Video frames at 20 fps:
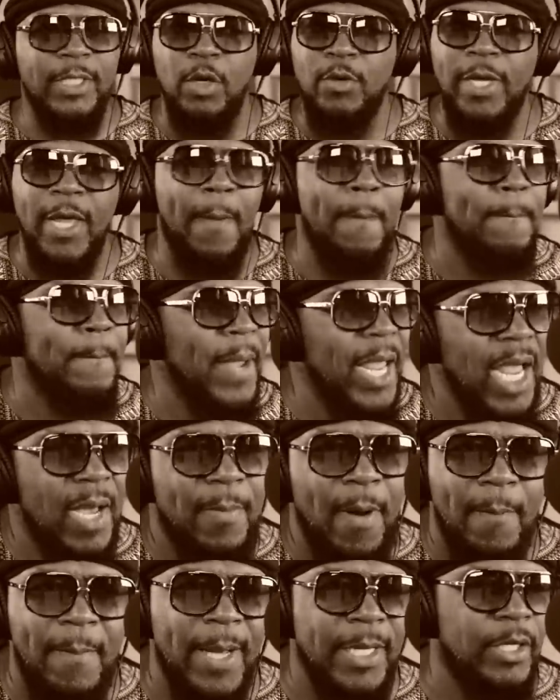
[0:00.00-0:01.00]
okay, bam,
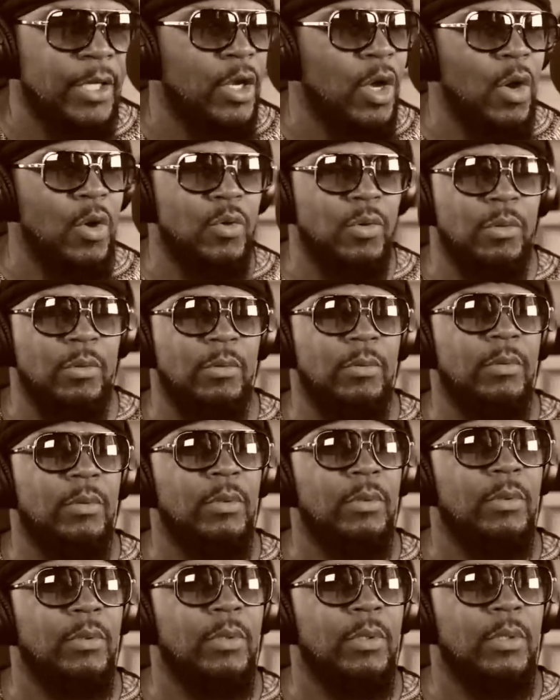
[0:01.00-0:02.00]
I'm about to go.
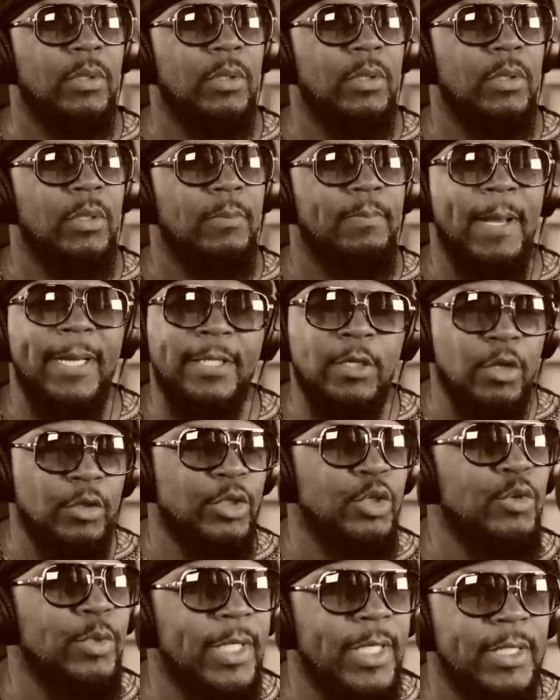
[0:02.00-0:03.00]
About to go
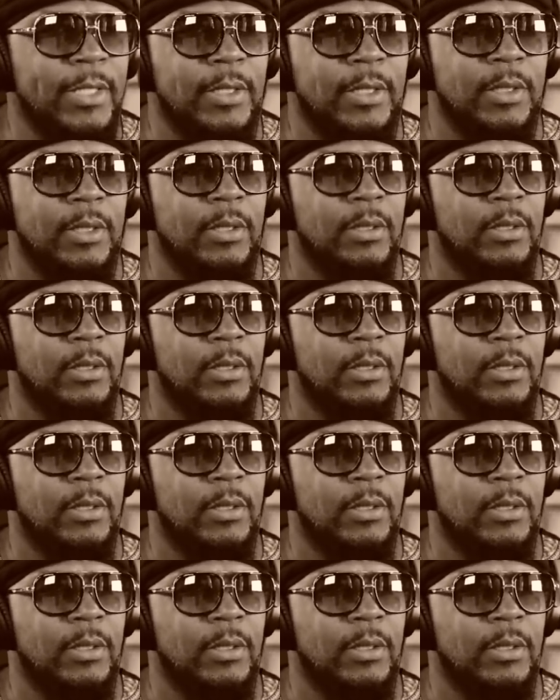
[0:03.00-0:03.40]
do this.